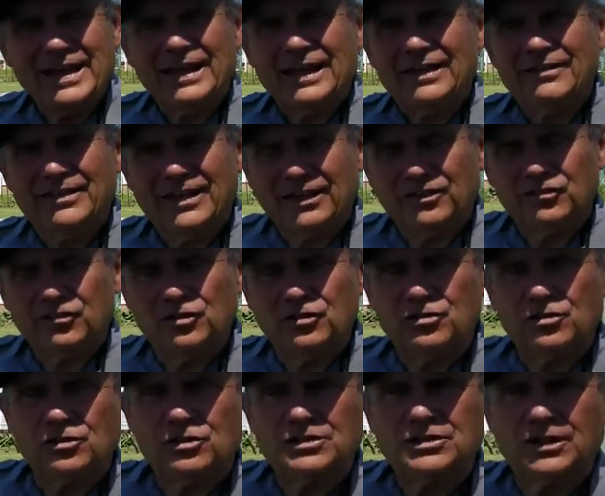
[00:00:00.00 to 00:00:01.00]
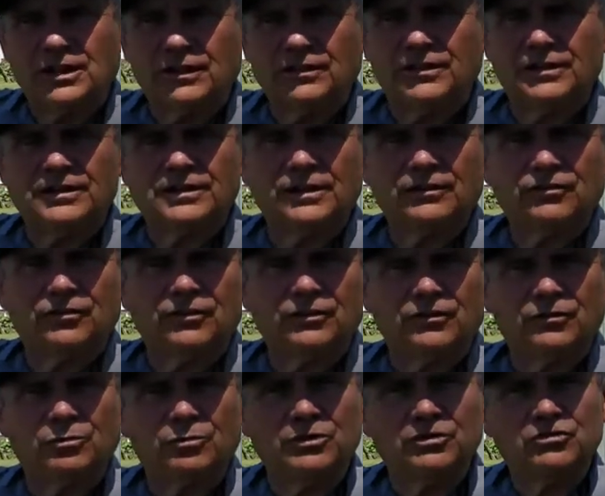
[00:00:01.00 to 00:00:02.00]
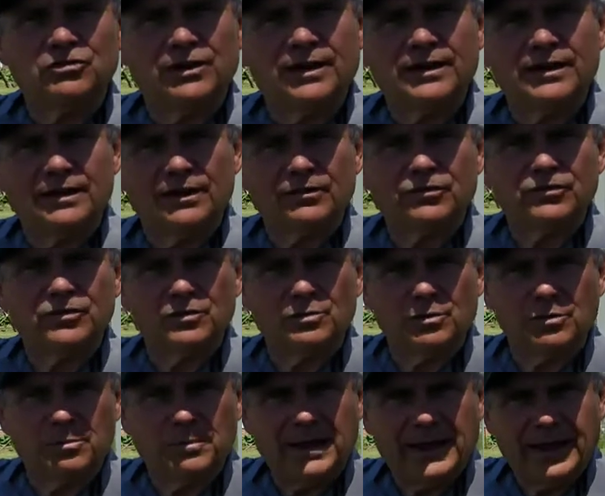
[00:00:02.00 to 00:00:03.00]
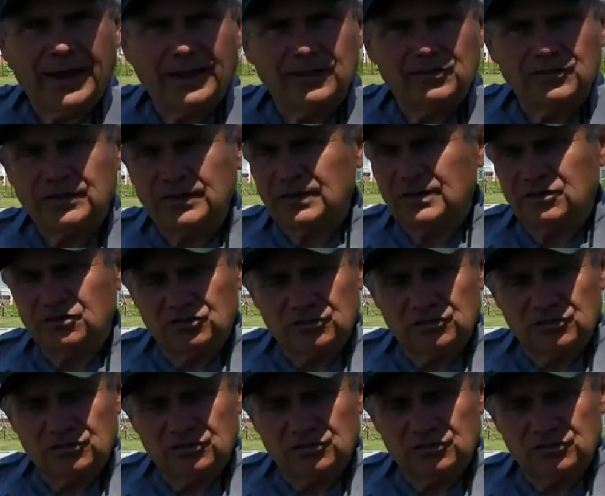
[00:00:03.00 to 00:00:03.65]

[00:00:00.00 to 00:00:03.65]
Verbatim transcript: and that's so you could tell the difference which lighthouse you were passing. Each